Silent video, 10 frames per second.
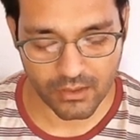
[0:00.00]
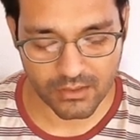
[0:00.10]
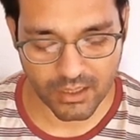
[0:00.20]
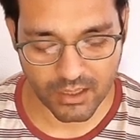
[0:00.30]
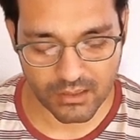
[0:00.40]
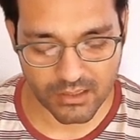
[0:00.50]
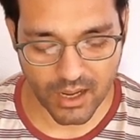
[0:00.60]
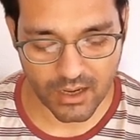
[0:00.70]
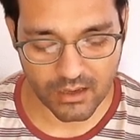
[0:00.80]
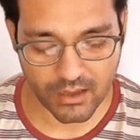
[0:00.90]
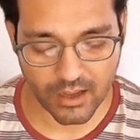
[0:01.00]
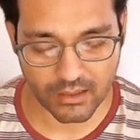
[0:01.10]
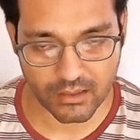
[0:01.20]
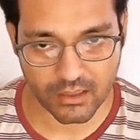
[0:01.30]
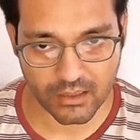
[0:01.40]
Second child,
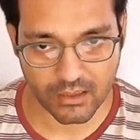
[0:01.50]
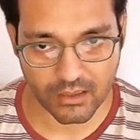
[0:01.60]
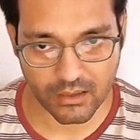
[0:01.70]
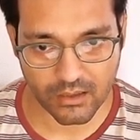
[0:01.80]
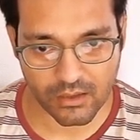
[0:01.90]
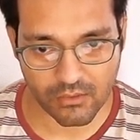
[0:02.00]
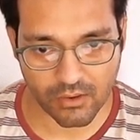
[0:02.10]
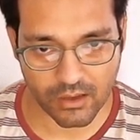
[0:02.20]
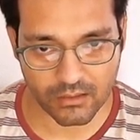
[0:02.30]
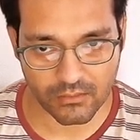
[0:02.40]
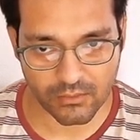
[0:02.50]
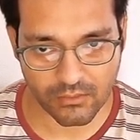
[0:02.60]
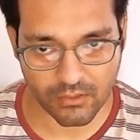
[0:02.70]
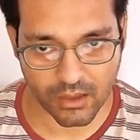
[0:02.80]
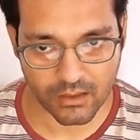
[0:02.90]
I think you are
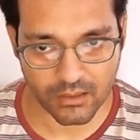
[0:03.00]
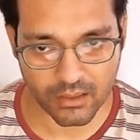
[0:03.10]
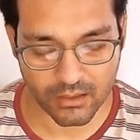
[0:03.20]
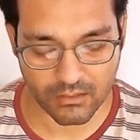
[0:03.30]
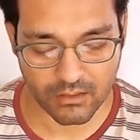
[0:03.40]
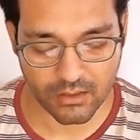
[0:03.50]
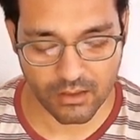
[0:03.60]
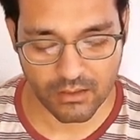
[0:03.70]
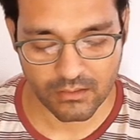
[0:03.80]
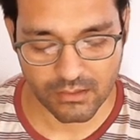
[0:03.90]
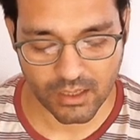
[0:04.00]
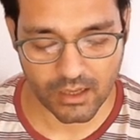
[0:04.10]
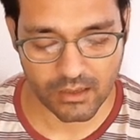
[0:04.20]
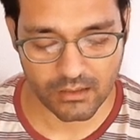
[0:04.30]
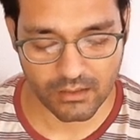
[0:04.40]
hungry.
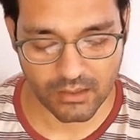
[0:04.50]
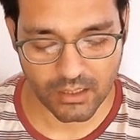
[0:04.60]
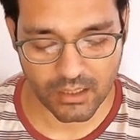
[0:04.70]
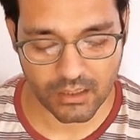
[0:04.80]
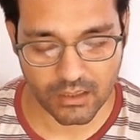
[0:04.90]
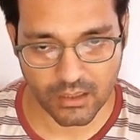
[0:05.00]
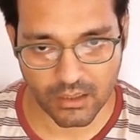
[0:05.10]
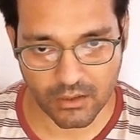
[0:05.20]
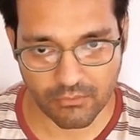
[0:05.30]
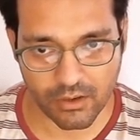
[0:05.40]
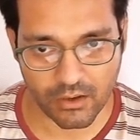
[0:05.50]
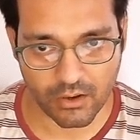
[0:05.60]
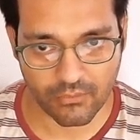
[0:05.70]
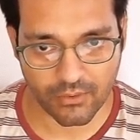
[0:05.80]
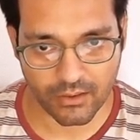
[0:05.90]
Child 3 will
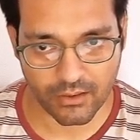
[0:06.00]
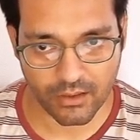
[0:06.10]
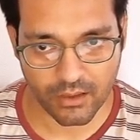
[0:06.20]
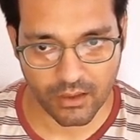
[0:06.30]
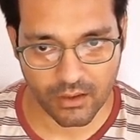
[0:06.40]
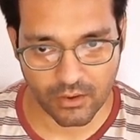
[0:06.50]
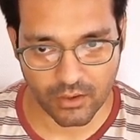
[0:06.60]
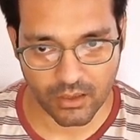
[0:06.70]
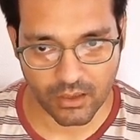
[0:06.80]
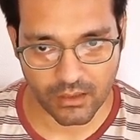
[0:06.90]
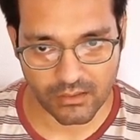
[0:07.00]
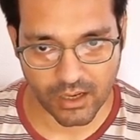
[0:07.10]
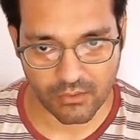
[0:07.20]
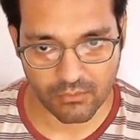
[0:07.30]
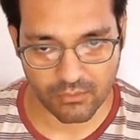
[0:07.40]
offer, okay,
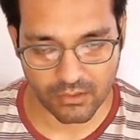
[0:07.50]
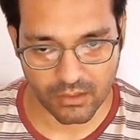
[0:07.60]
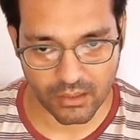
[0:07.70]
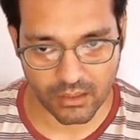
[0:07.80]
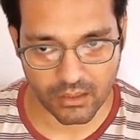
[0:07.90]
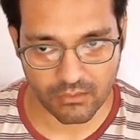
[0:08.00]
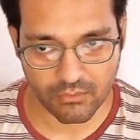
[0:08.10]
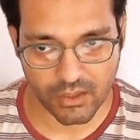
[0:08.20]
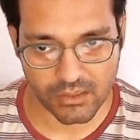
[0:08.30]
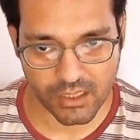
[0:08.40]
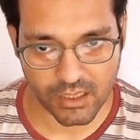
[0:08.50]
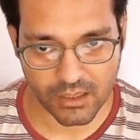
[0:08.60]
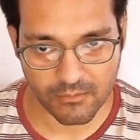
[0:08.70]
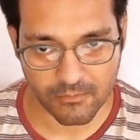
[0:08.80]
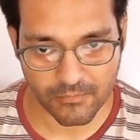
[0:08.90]
child 3 will
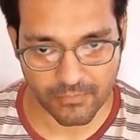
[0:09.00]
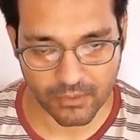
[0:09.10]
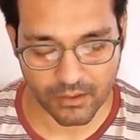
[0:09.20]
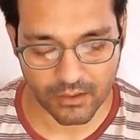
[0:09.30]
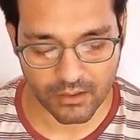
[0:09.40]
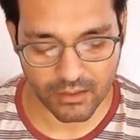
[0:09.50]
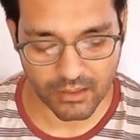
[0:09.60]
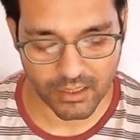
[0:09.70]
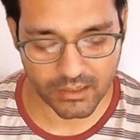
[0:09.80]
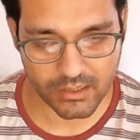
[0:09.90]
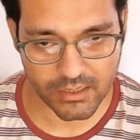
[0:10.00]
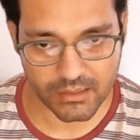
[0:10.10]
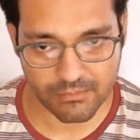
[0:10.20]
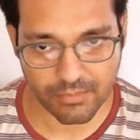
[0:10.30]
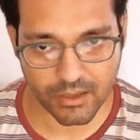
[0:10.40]
say, take
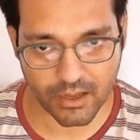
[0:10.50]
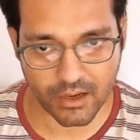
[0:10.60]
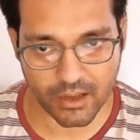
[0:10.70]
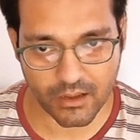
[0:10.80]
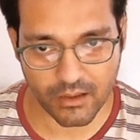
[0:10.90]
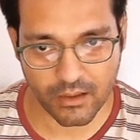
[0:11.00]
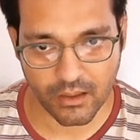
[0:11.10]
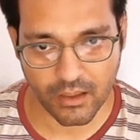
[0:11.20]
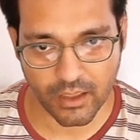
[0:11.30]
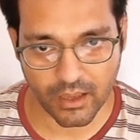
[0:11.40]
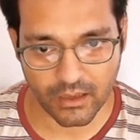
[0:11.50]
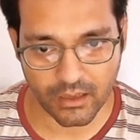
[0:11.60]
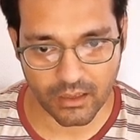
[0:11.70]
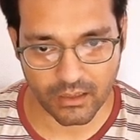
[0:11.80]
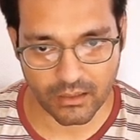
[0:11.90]
this banana and
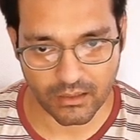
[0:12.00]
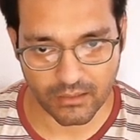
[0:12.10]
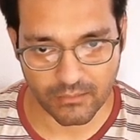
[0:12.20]
eat.